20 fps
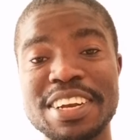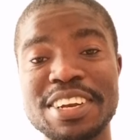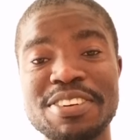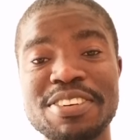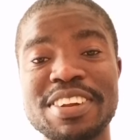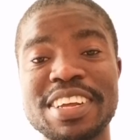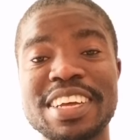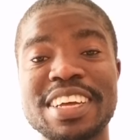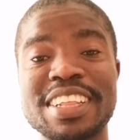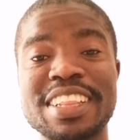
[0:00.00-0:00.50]

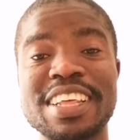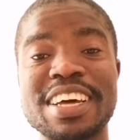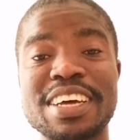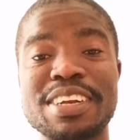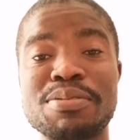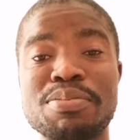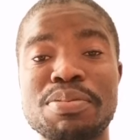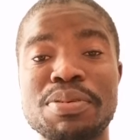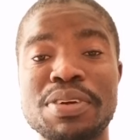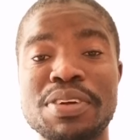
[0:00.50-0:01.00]
During
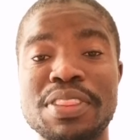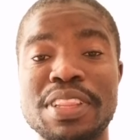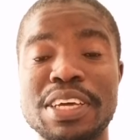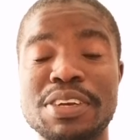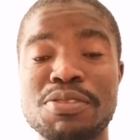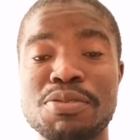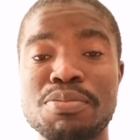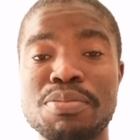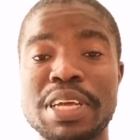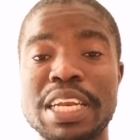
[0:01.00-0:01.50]

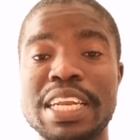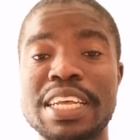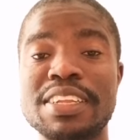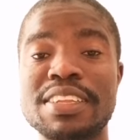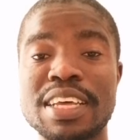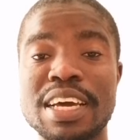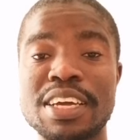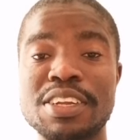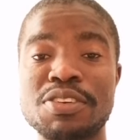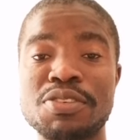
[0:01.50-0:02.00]
the 2
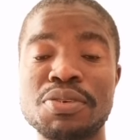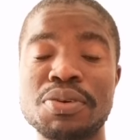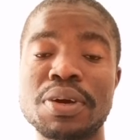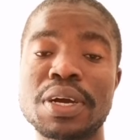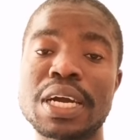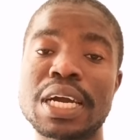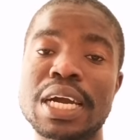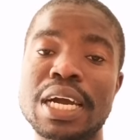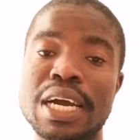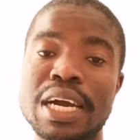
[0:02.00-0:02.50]
minutes, I
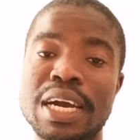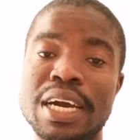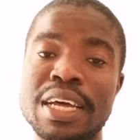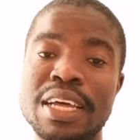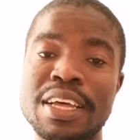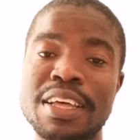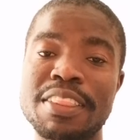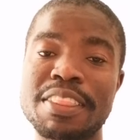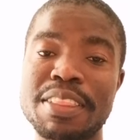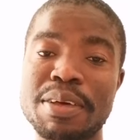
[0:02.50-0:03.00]
took
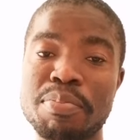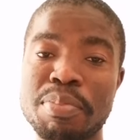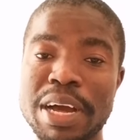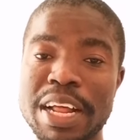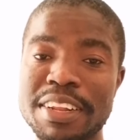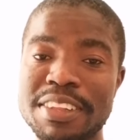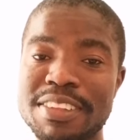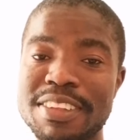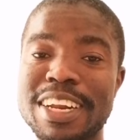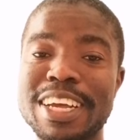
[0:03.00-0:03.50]
the
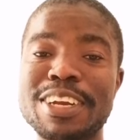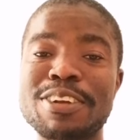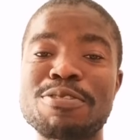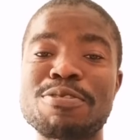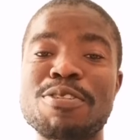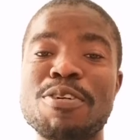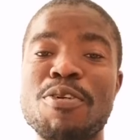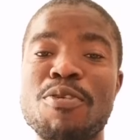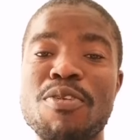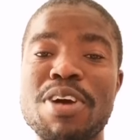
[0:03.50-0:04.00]
pulse rate
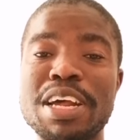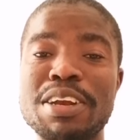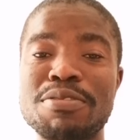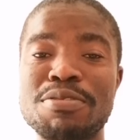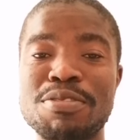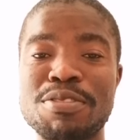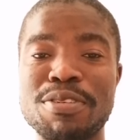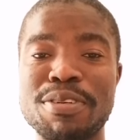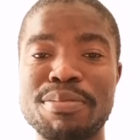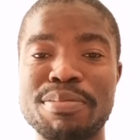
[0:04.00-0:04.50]
for 1
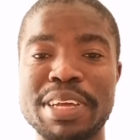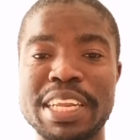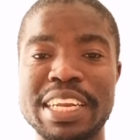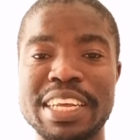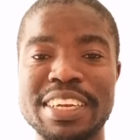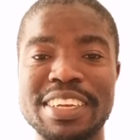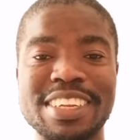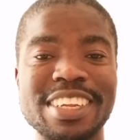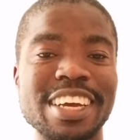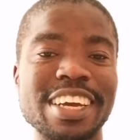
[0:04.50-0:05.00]
full
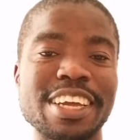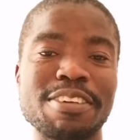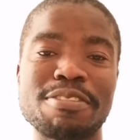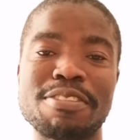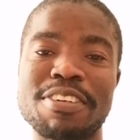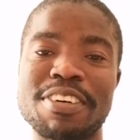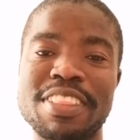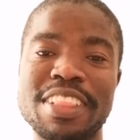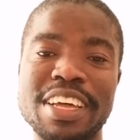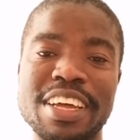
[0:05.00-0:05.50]
minute, checking
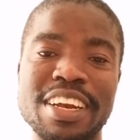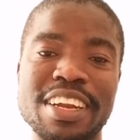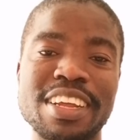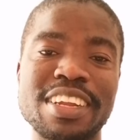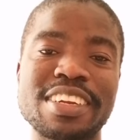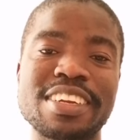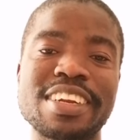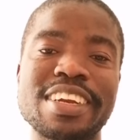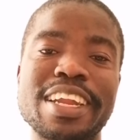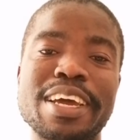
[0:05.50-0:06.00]
for the
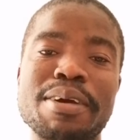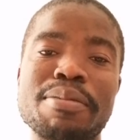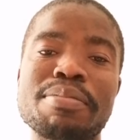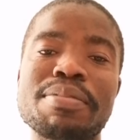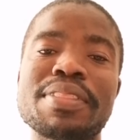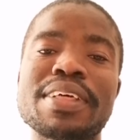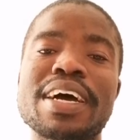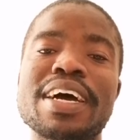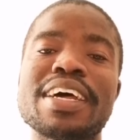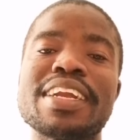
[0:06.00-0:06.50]
rate,
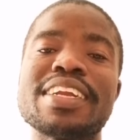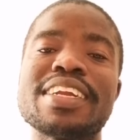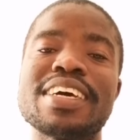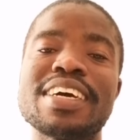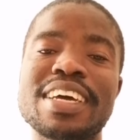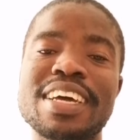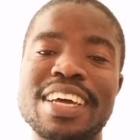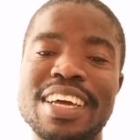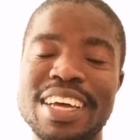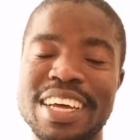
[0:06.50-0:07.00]
depth, and
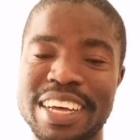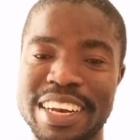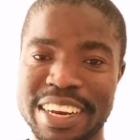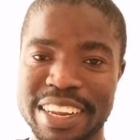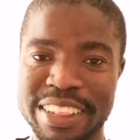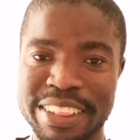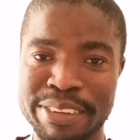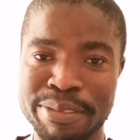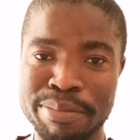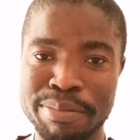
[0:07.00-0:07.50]

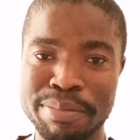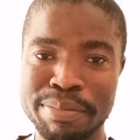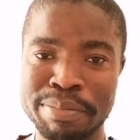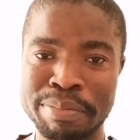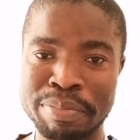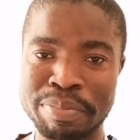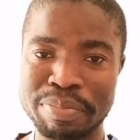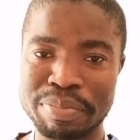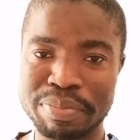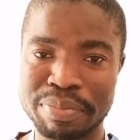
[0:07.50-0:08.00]
rhythm.
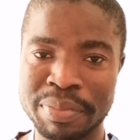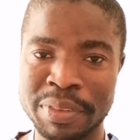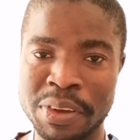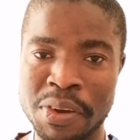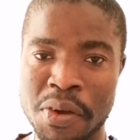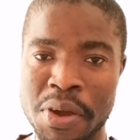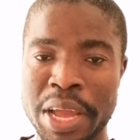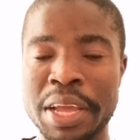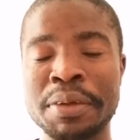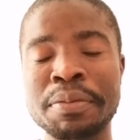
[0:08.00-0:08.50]

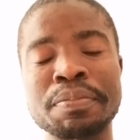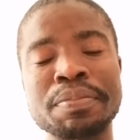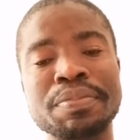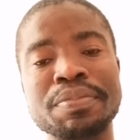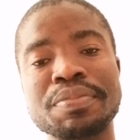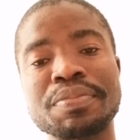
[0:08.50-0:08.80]
Okay.